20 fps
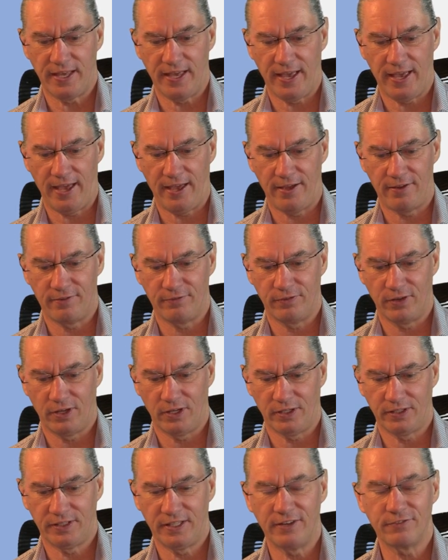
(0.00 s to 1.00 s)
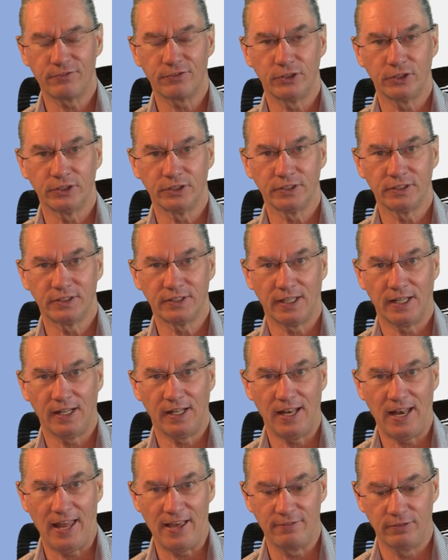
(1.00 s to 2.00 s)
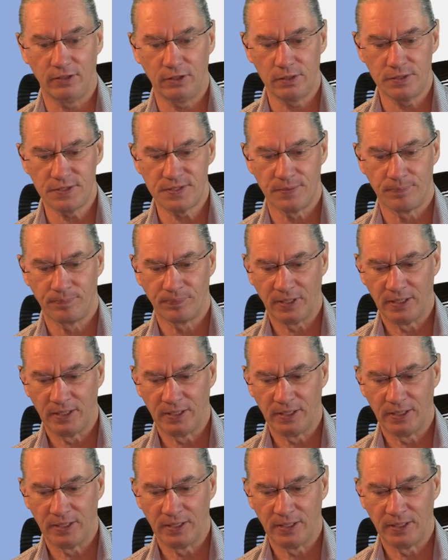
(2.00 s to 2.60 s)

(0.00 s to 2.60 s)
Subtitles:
have different levels.